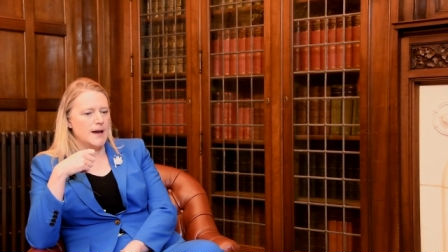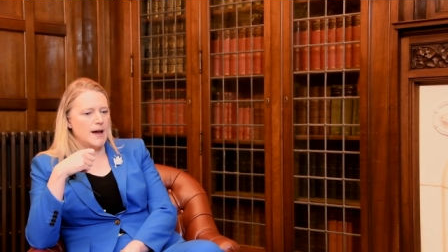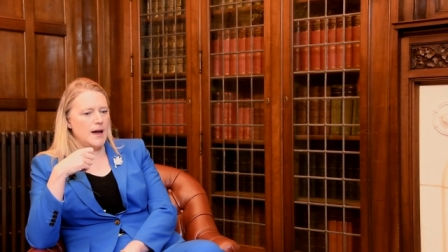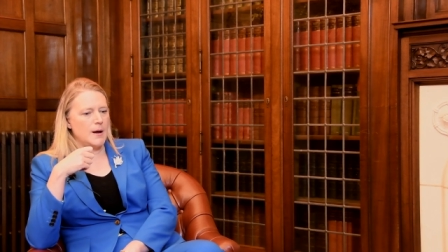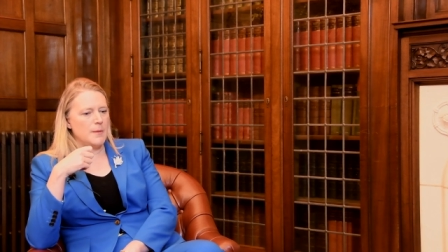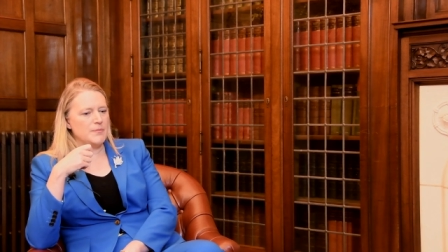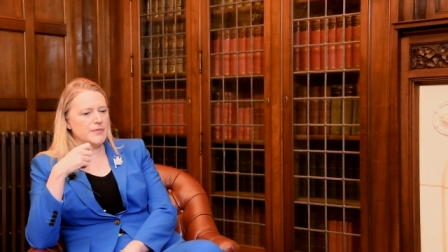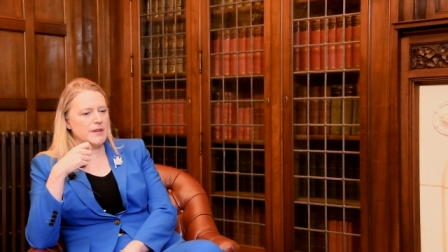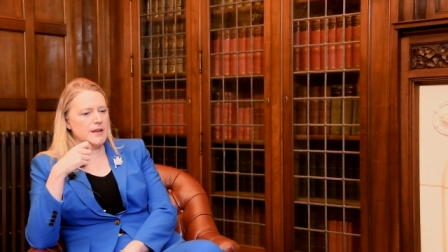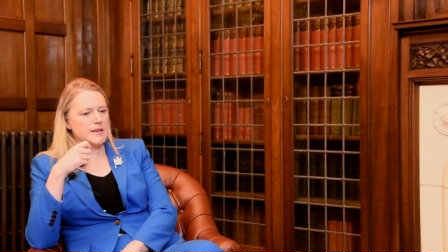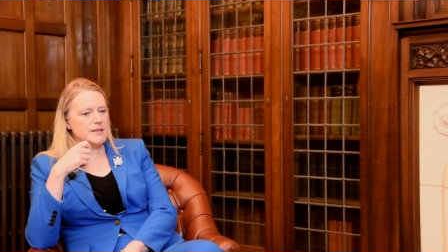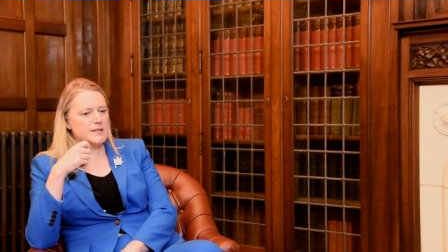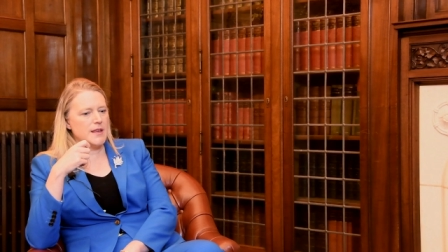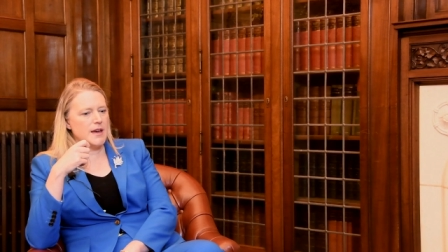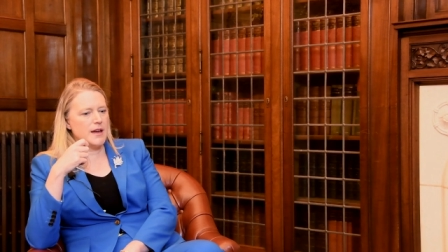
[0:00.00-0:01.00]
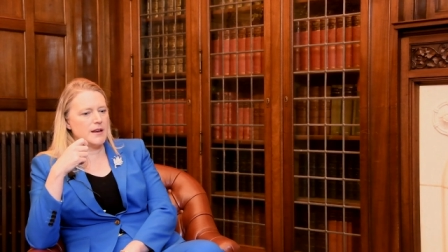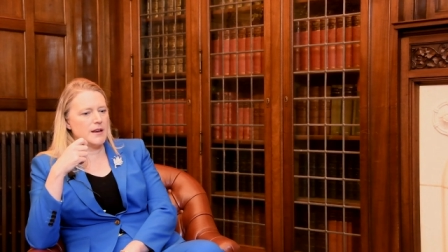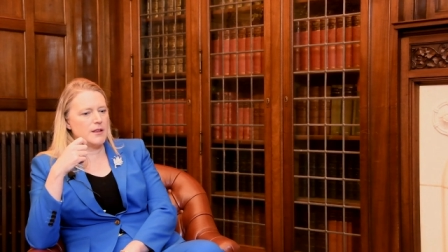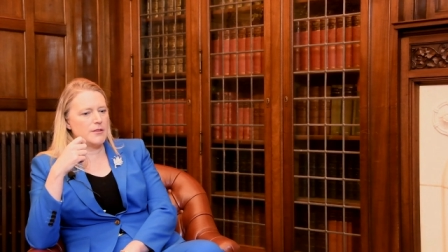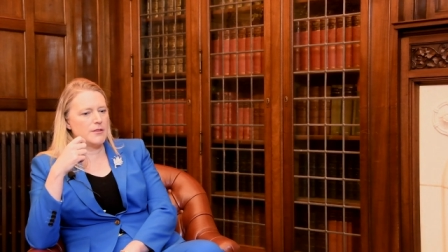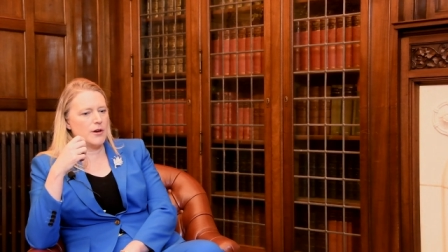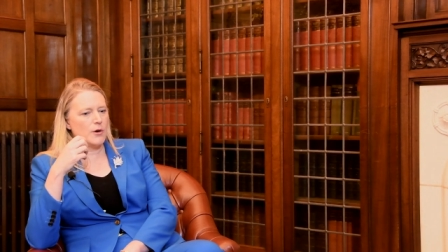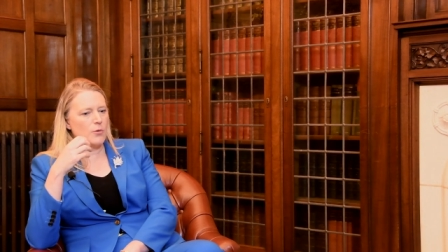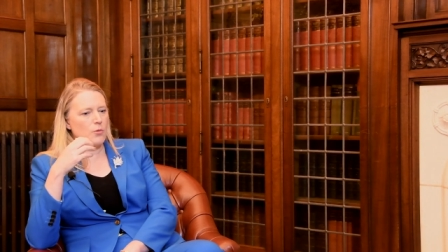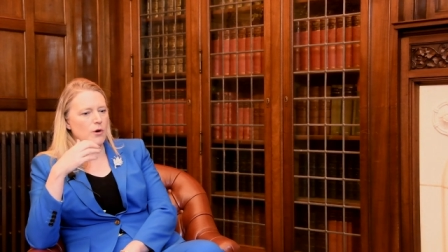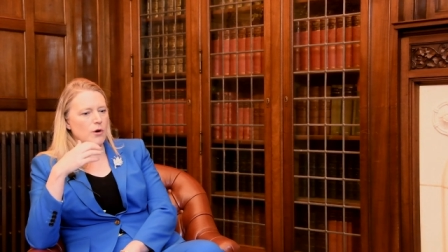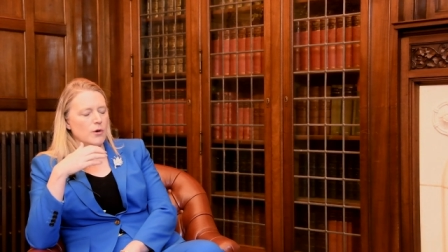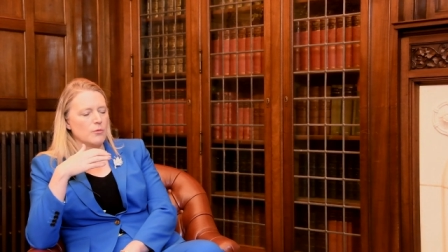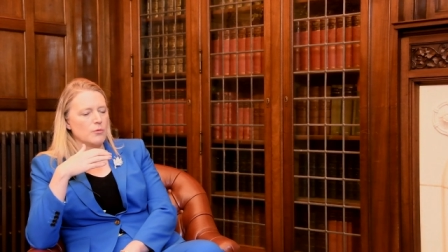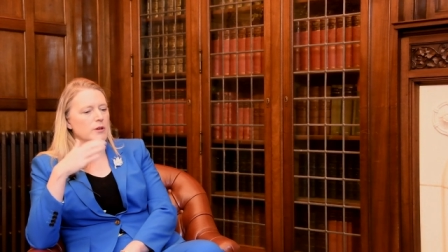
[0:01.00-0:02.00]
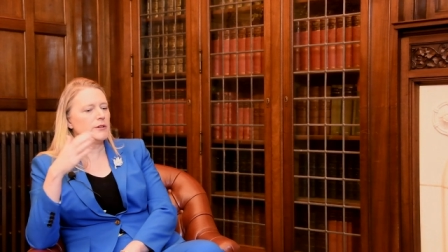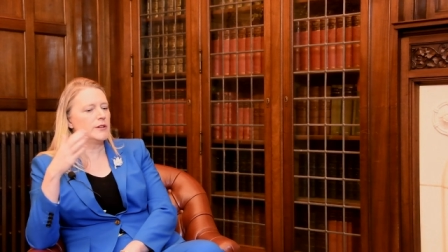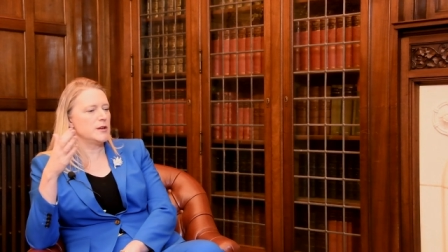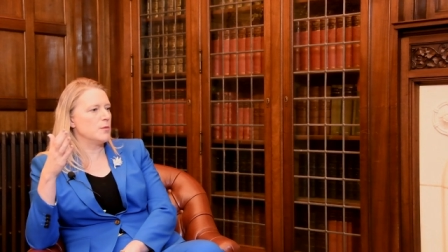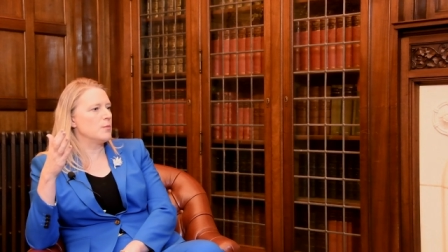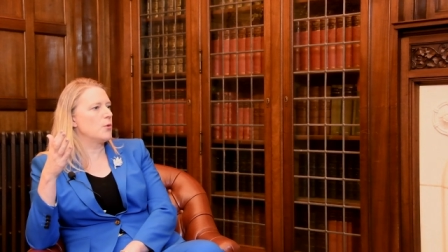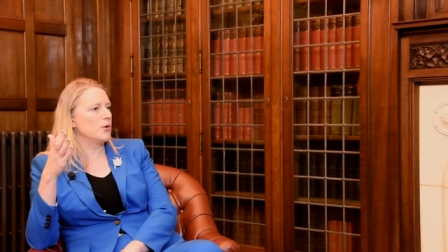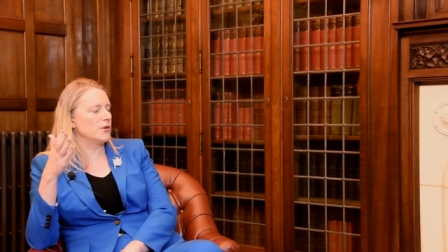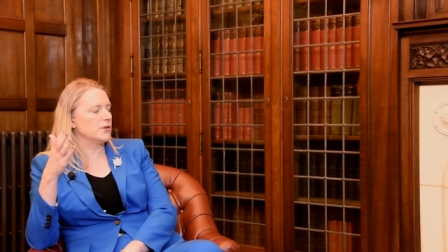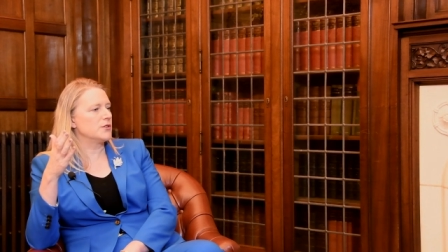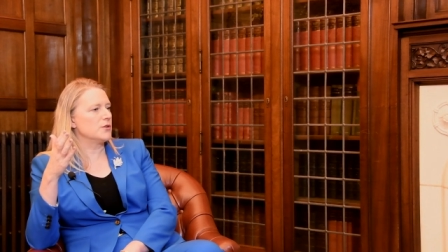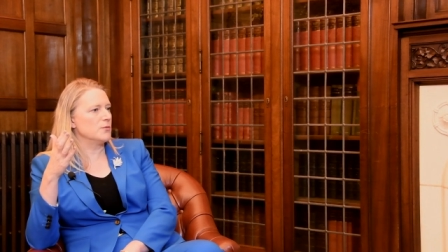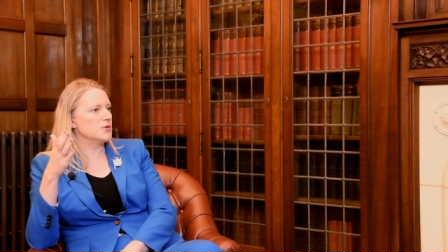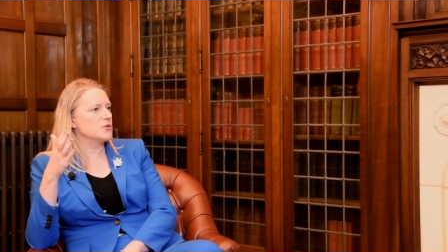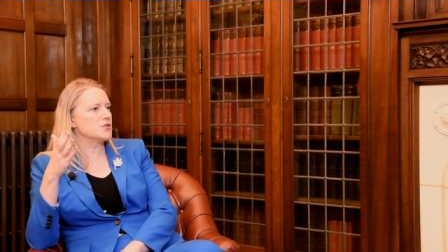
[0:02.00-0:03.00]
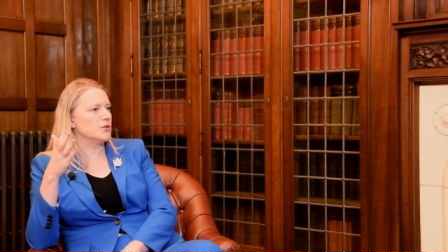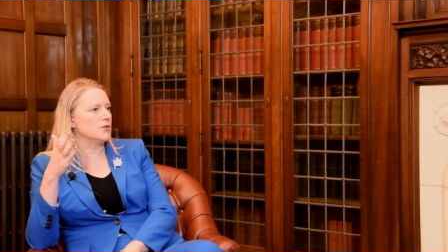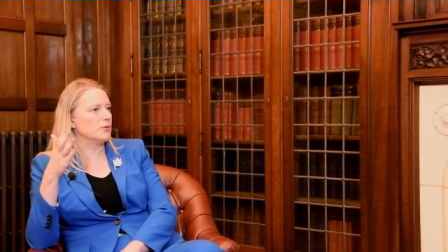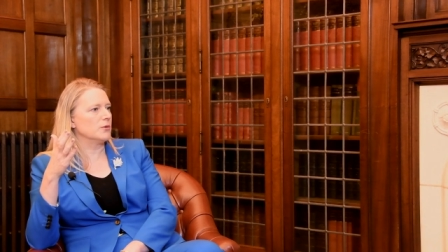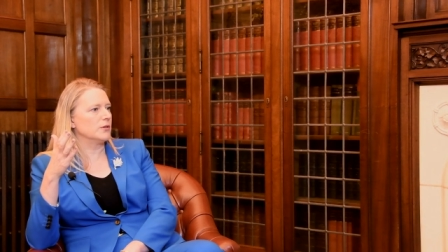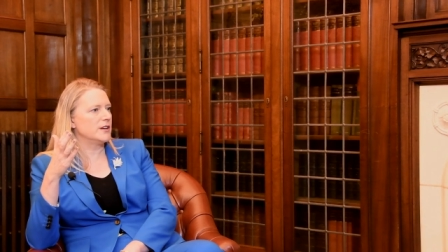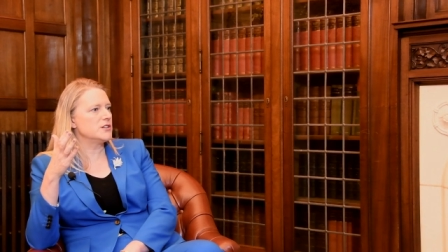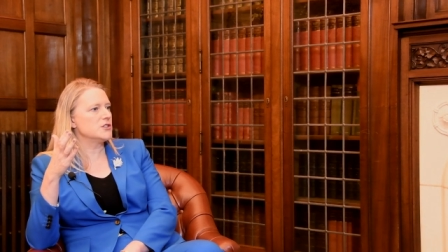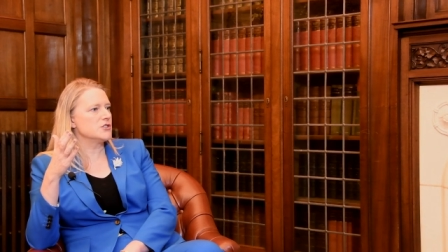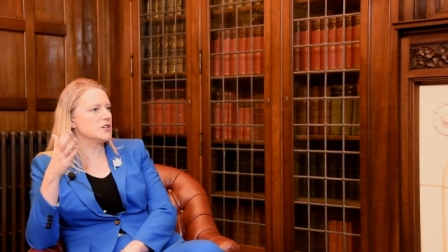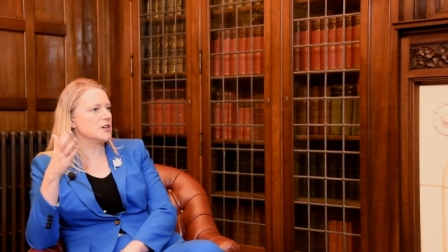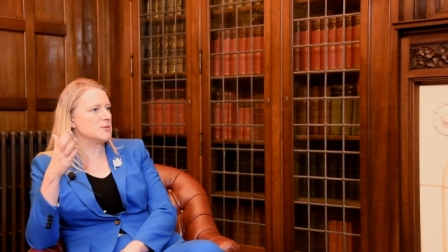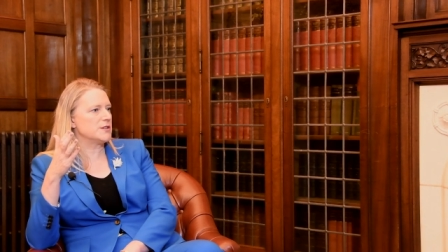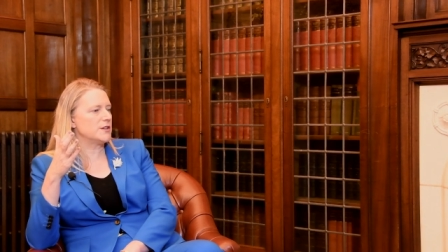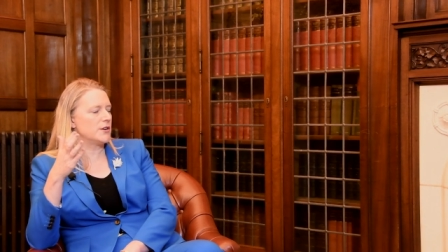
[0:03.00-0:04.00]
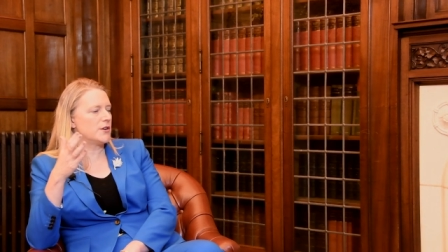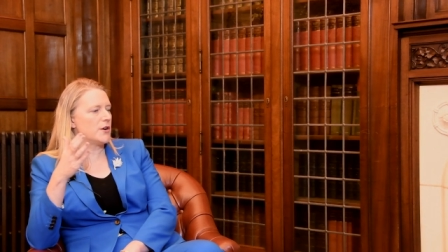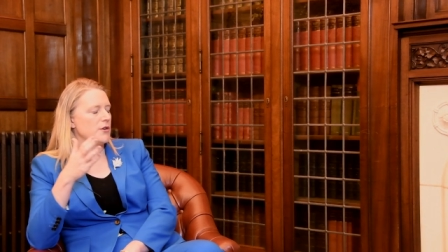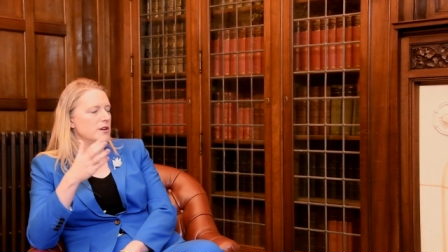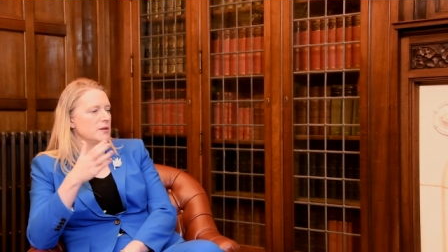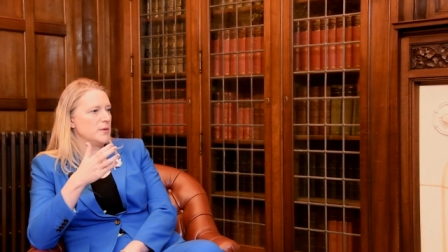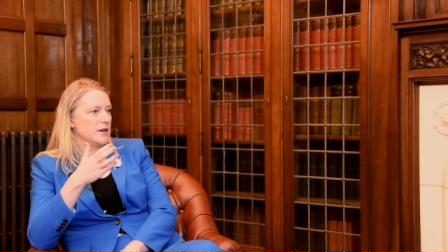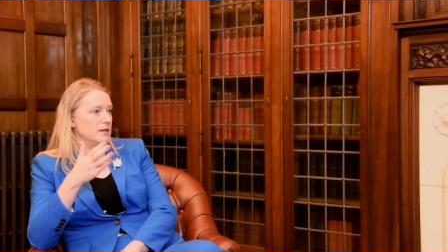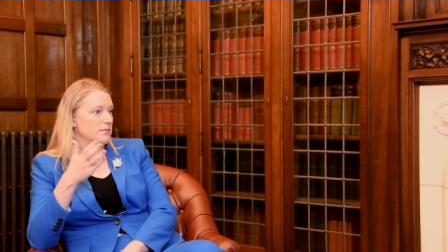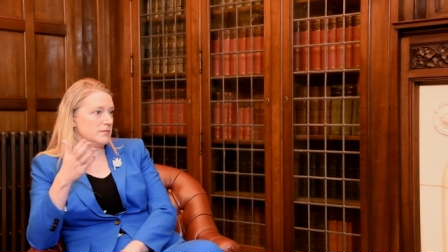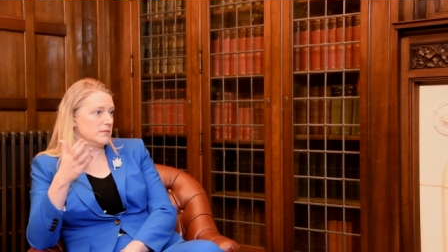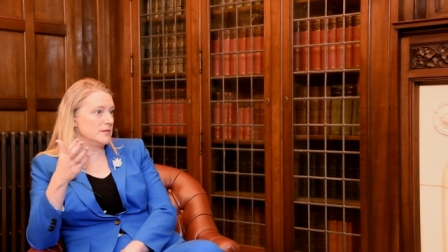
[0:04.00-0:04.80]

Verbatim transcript: um, is that there were really important commercial relationships that had already been,